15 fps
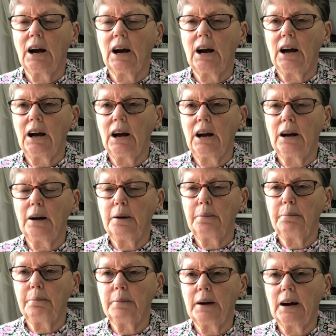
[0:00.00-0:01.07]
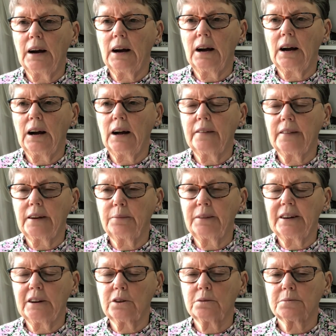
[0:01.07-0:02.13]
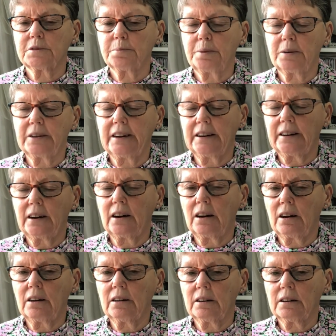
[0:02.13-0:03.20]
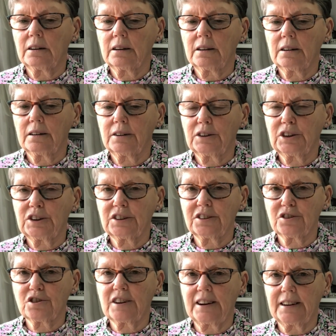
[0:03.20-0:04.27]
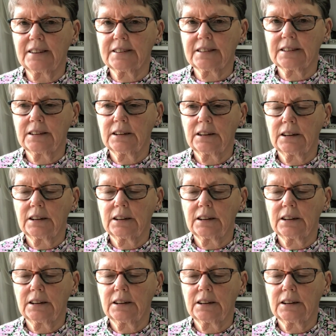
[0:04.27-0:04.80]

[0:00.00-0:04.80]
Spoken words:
and then when it come to putting it on to the dress,